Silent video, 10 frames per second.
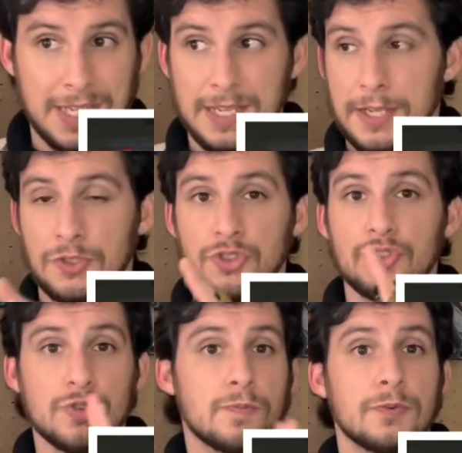It's
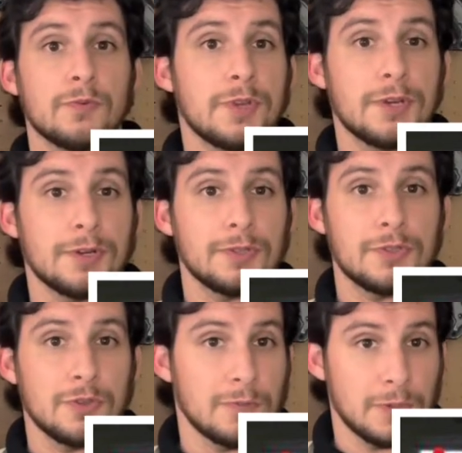super weird and
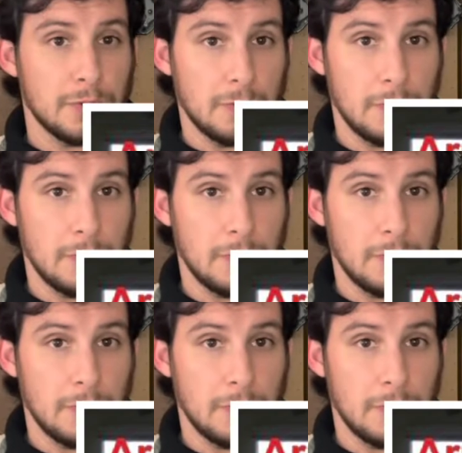super cool.